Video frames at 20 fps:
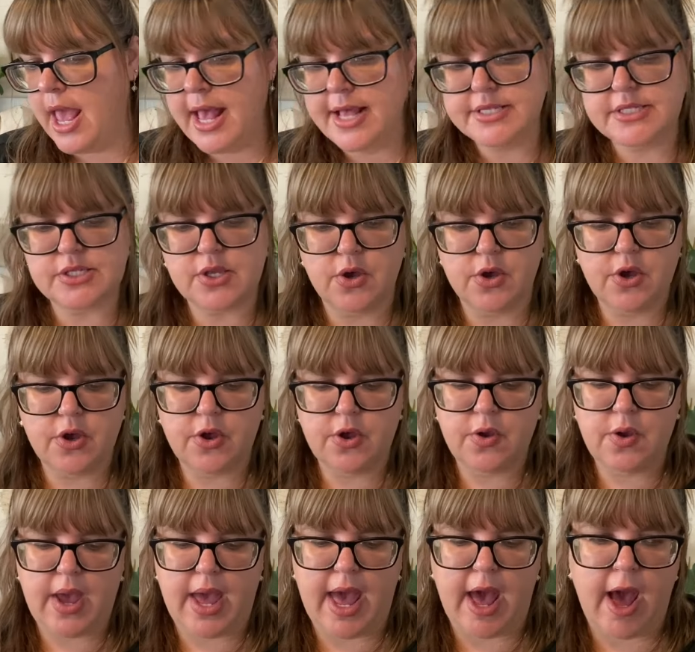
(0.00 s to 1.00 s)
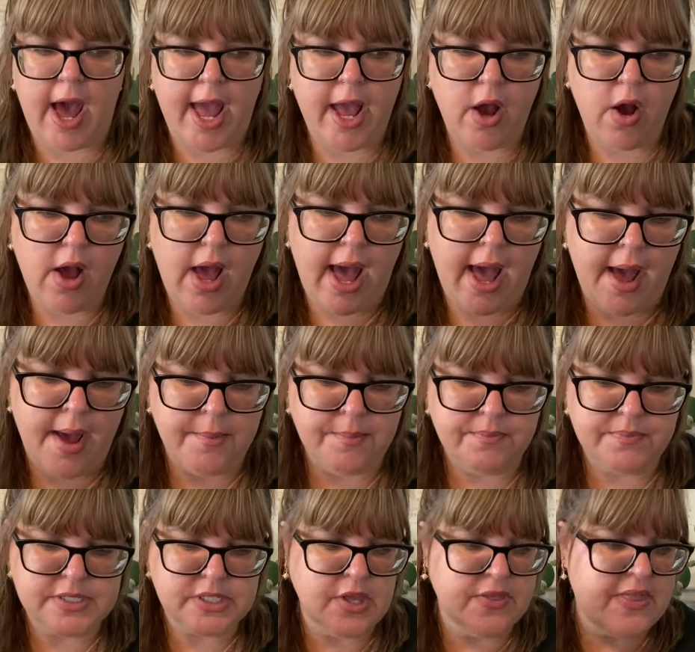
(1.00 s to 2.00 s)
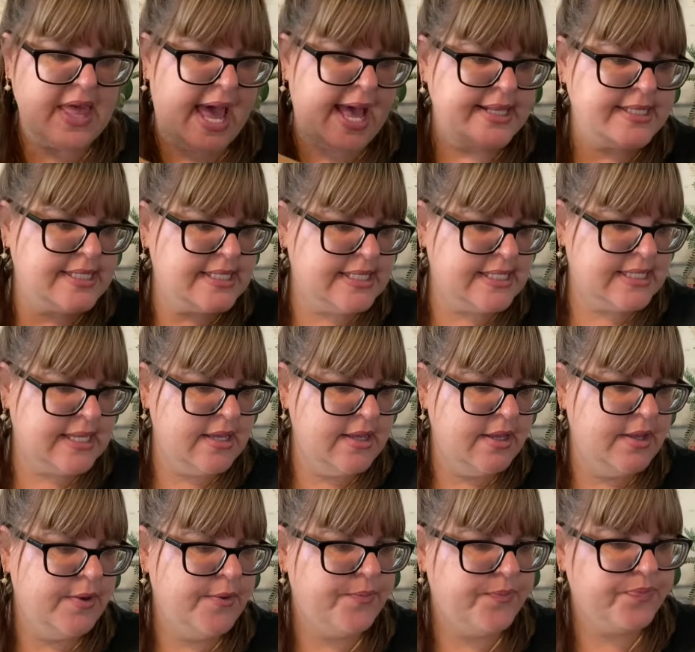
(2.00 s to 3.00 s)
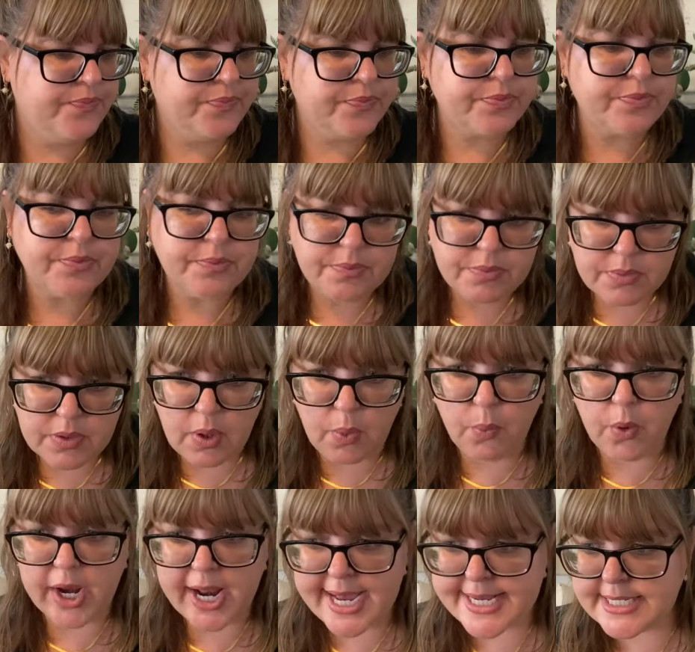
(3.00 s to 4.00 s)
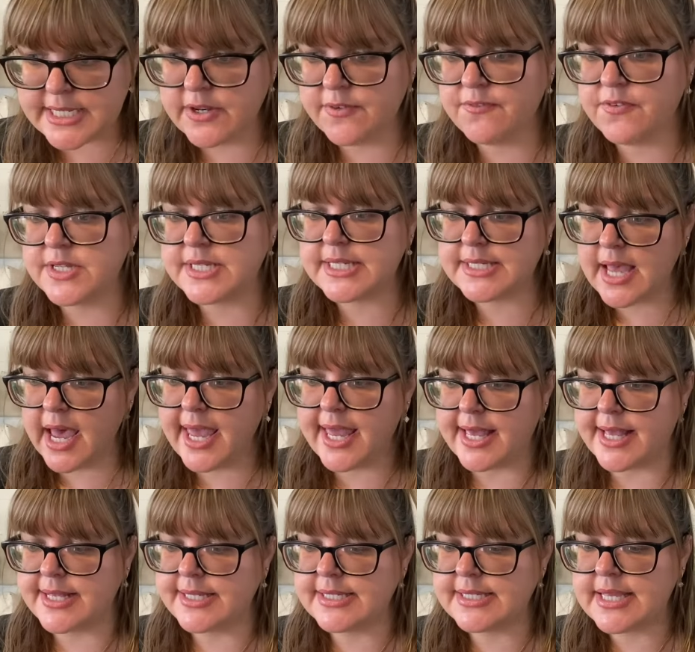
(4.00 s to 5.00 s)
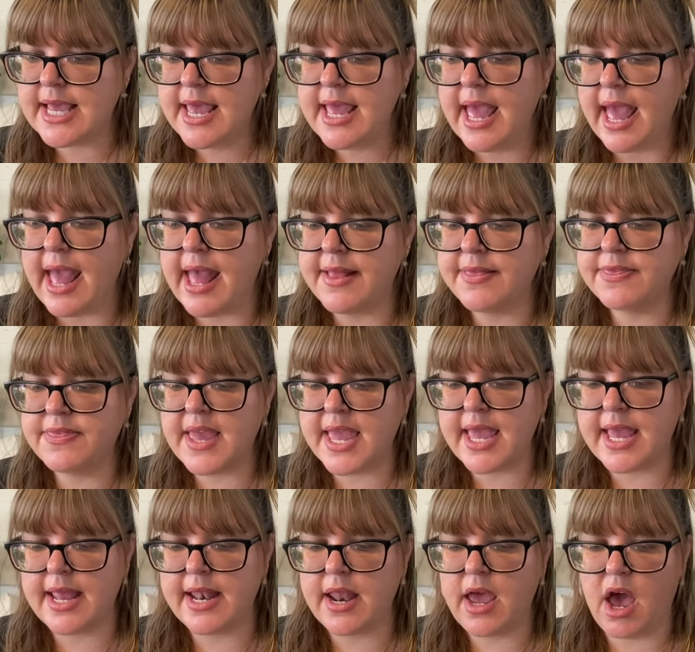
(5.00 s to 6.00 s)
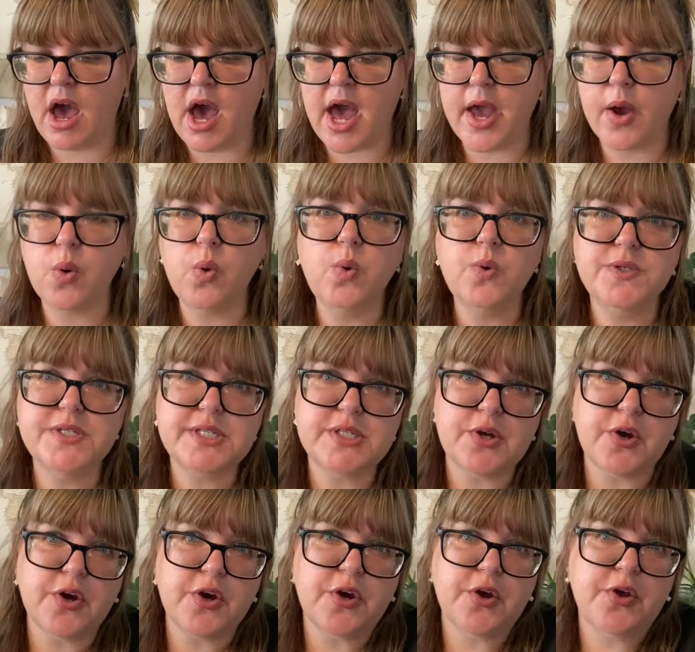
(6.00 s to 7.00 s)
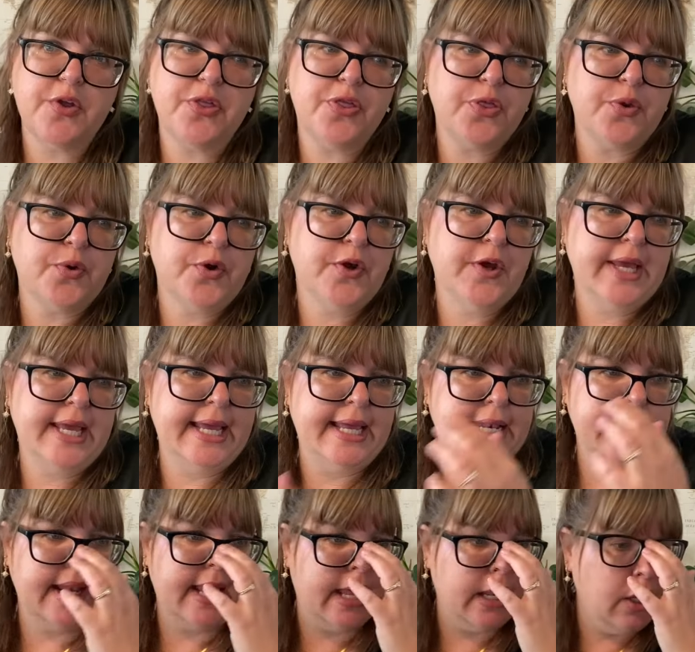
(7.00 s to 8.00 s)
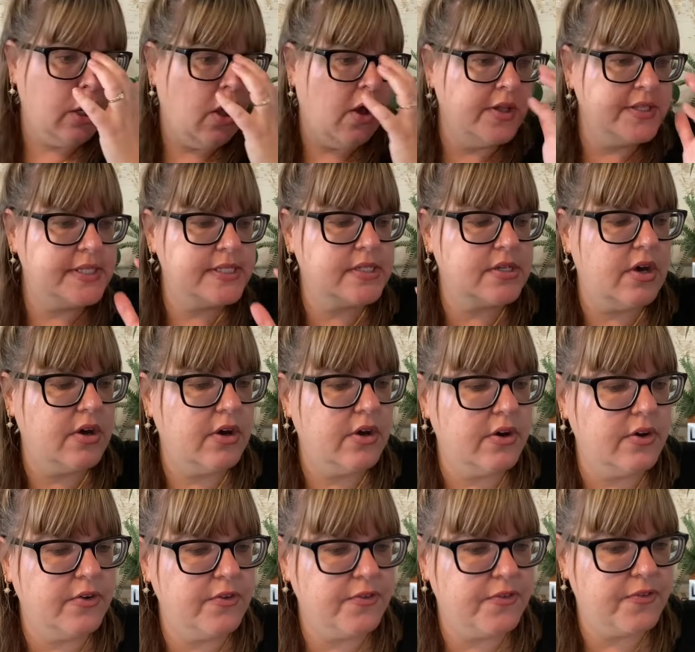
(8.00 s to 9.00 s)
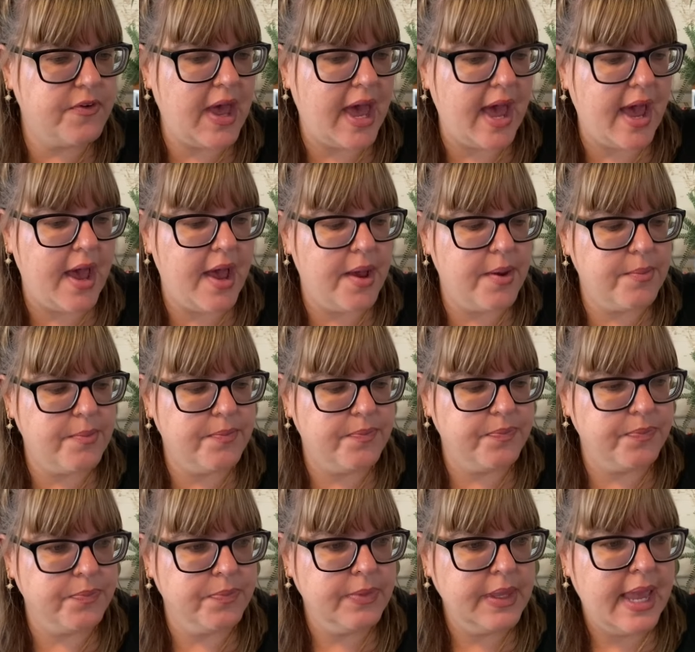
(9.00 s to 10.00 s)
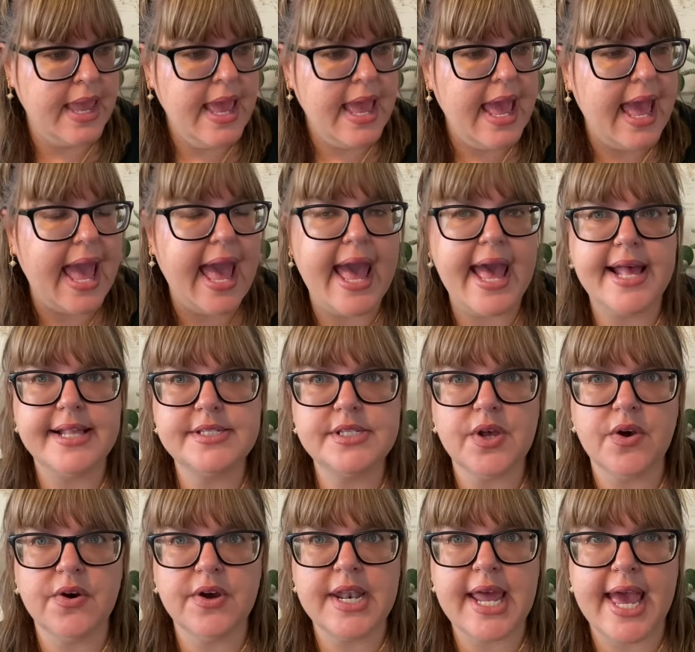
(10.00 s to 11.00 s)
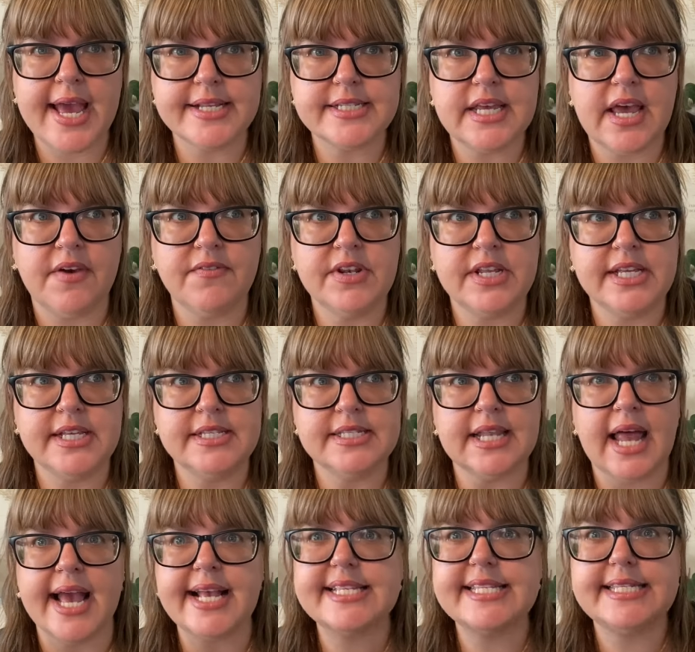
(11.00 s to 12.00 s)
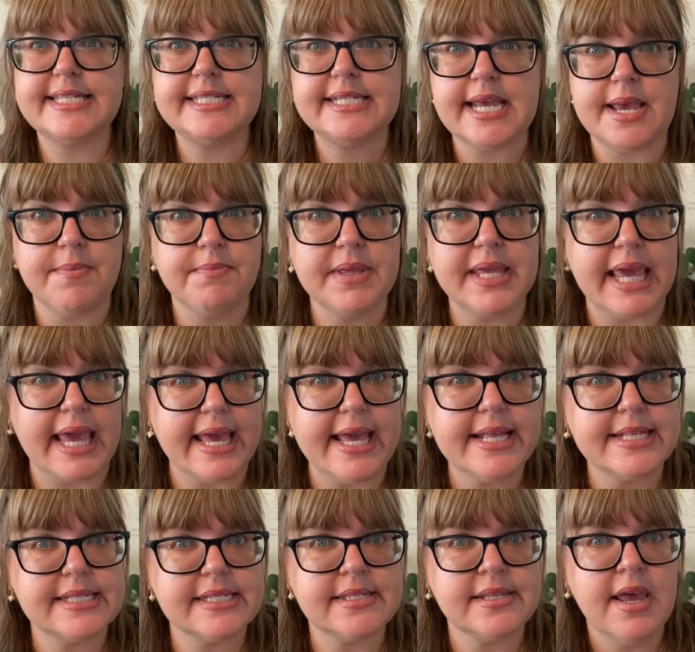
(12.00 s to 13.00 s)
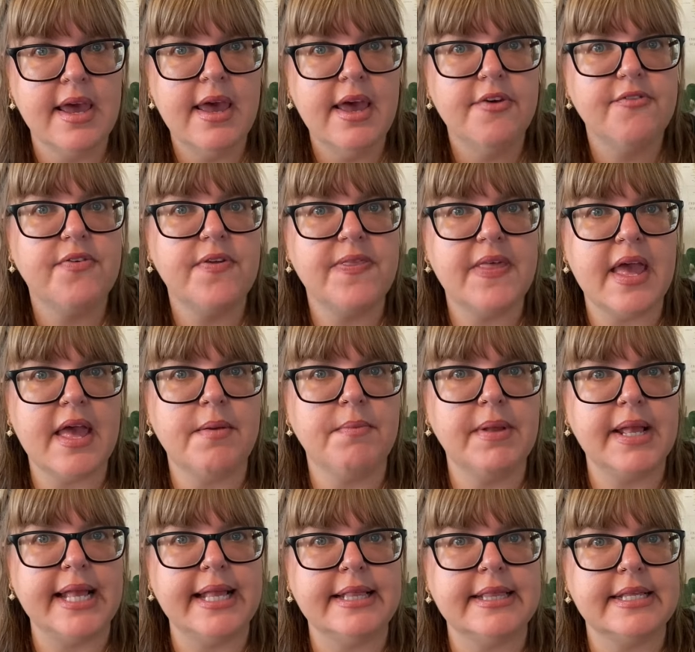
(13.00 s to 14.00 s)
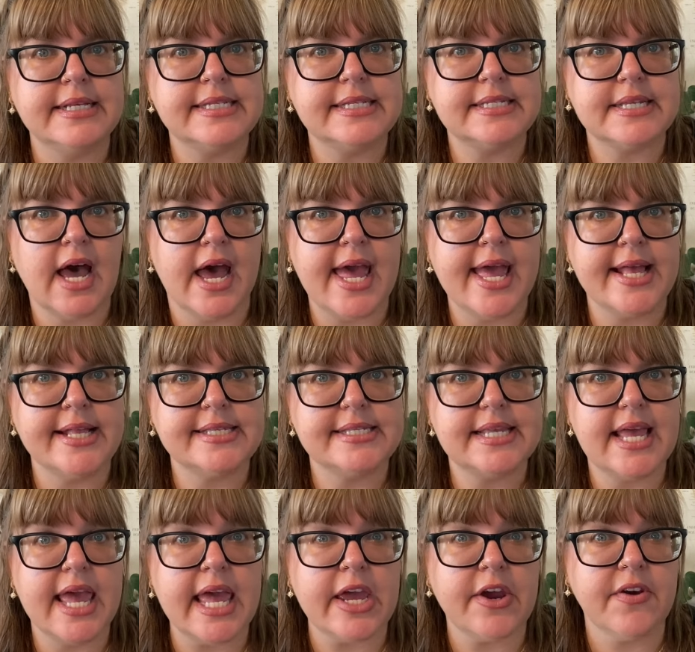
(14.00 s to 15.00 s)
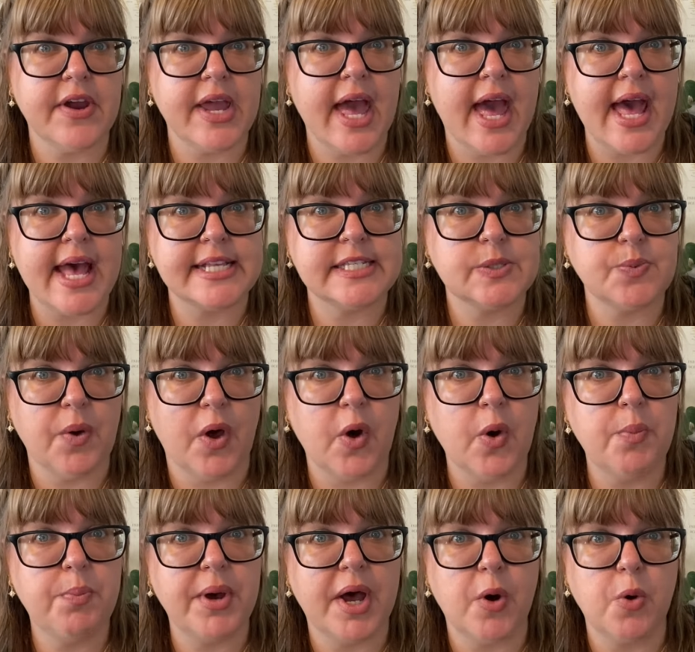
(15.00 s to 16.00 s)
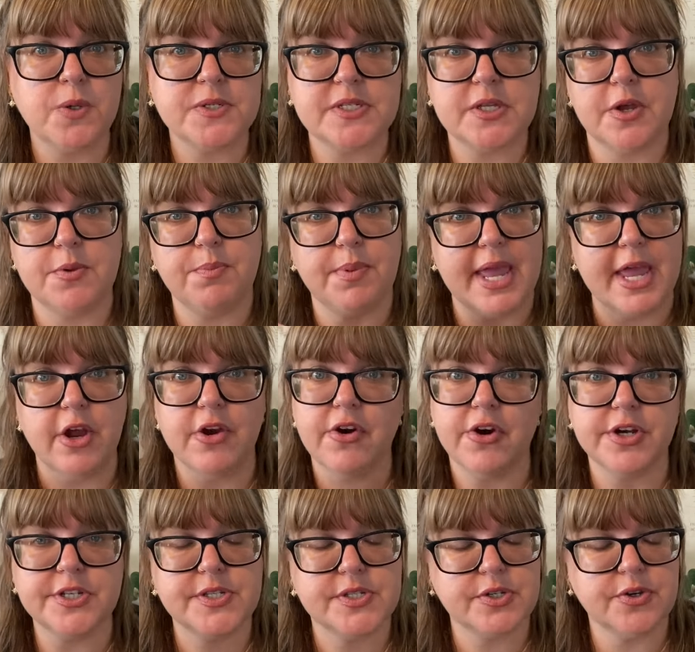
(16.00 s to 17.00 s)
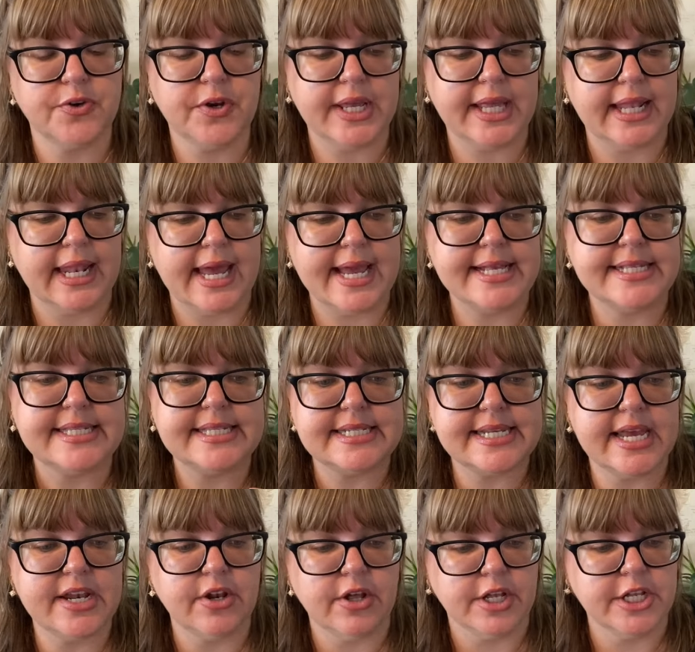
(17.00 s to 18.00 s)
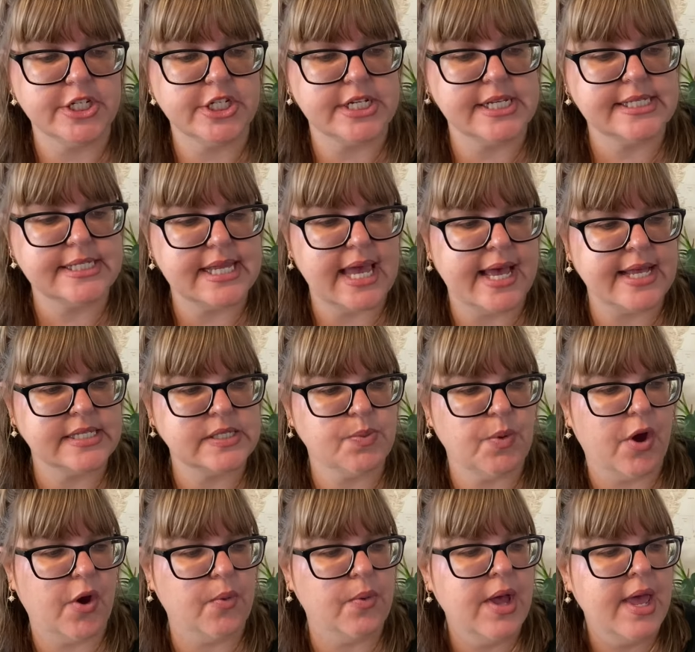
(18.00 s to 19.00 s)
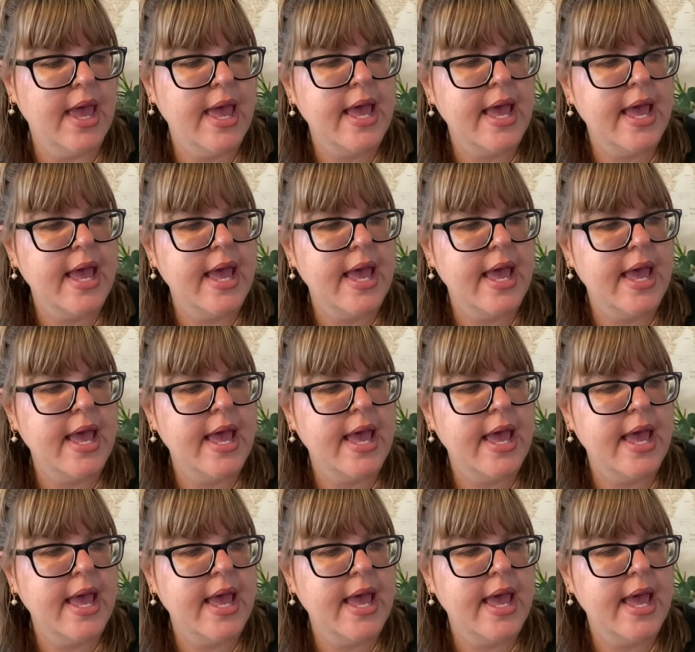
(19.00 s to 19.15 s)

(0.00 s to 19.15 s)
So so that's what I did for science. And then I also threw in lots of hands-on activities like STEM kits for them in the science area as well, but also being cross-curricular, it's technologies as well.